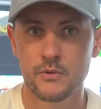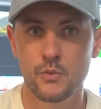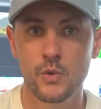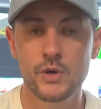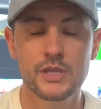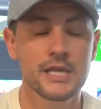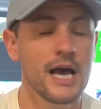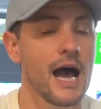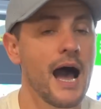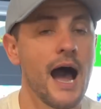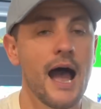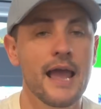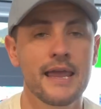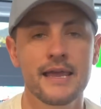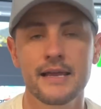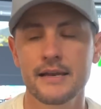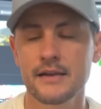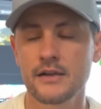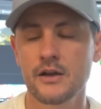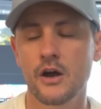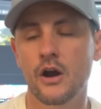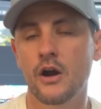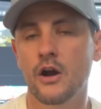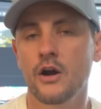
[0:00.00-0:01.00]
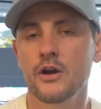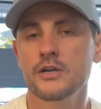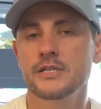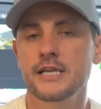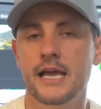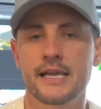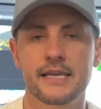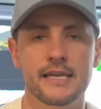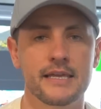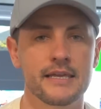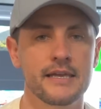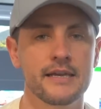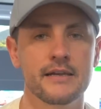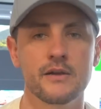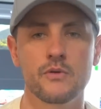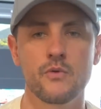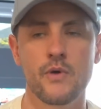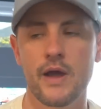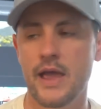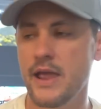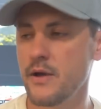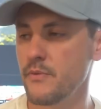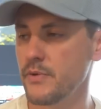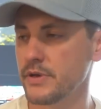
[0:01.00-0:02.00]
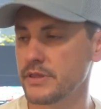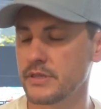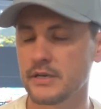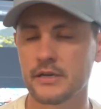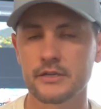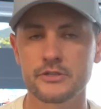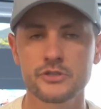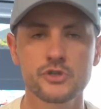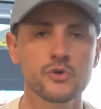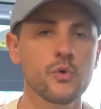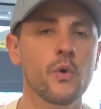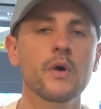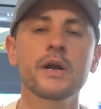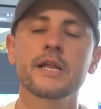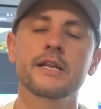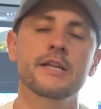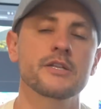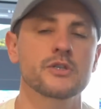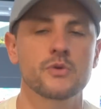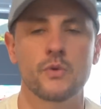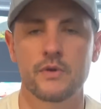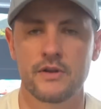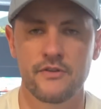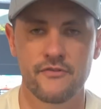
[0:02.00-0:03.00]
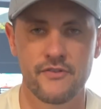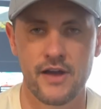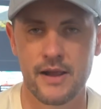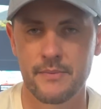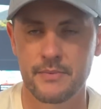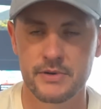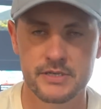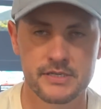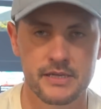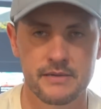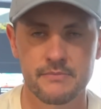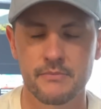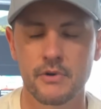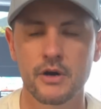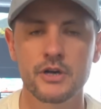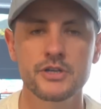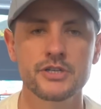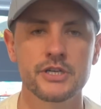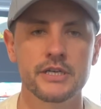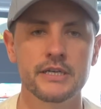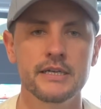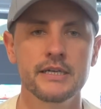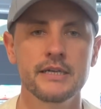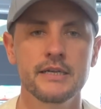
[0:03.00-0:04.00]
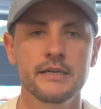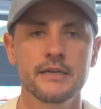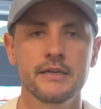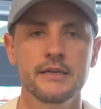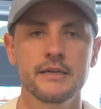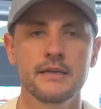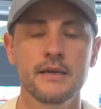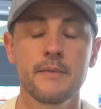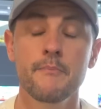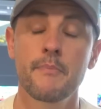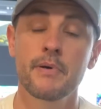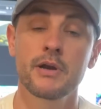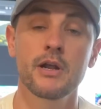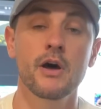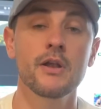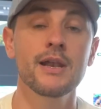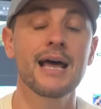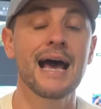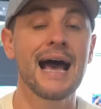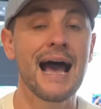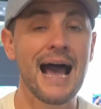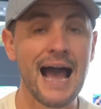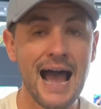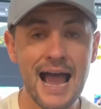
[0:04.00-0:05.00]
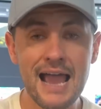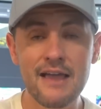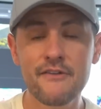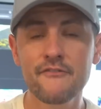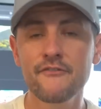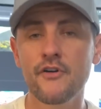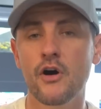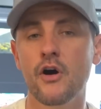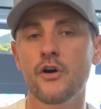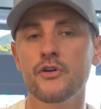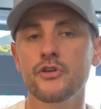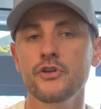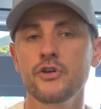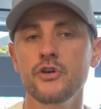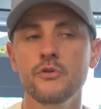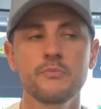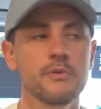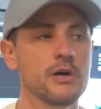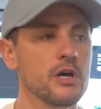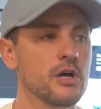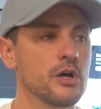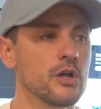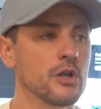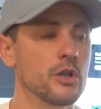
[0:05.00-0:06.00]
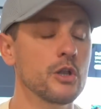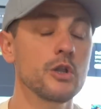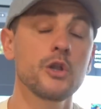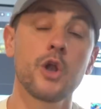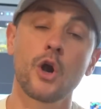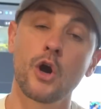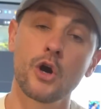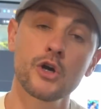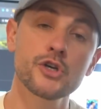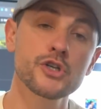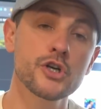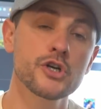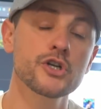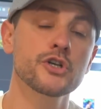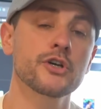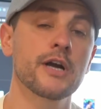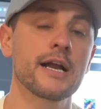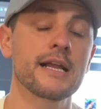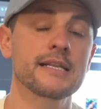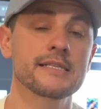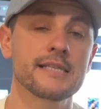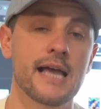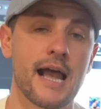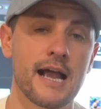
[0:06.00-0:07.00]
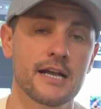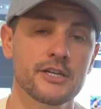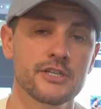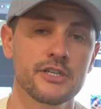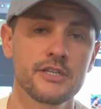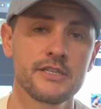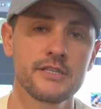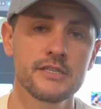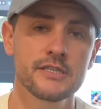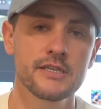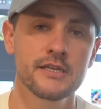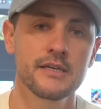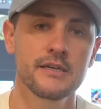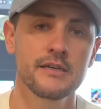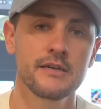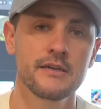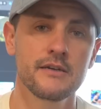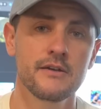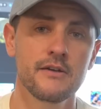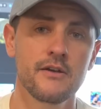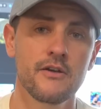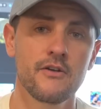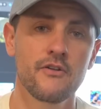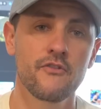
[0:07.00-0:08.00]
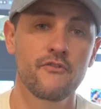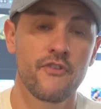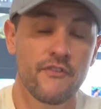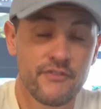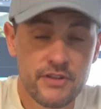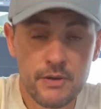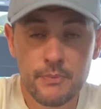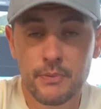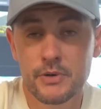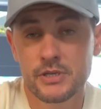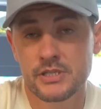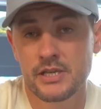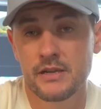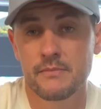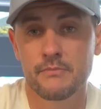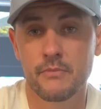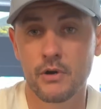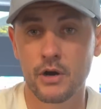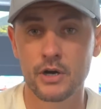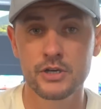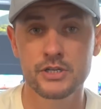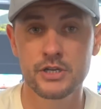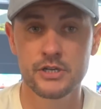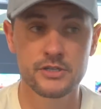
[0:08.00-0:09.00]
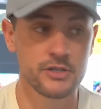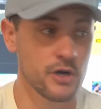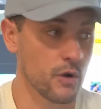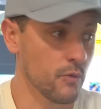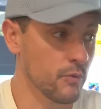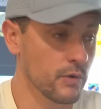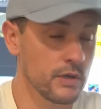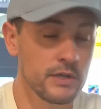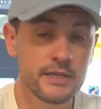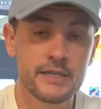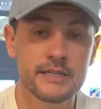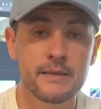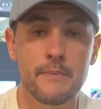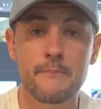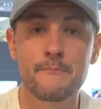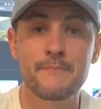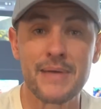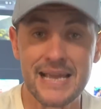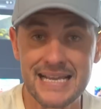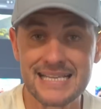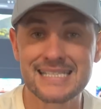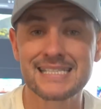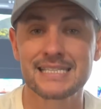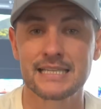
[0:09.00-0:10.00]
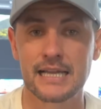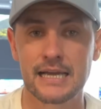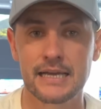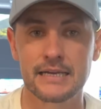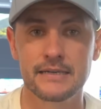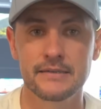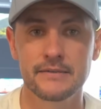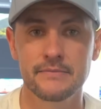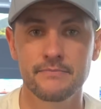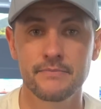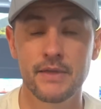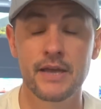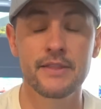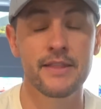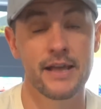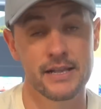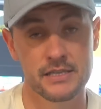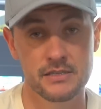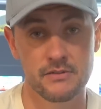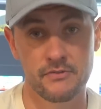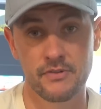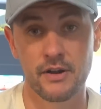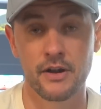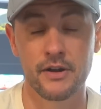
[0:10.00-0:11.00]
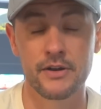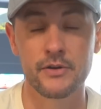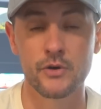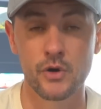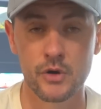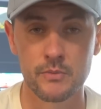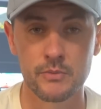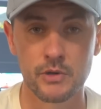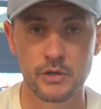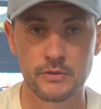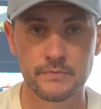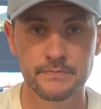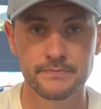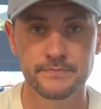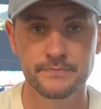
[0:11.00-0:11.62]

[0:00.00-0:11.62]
With high-end cards, I can get away with a 20 to 25% margin. But on high volume, larger transactions, 50% margins are really the baseline, and that's very normal.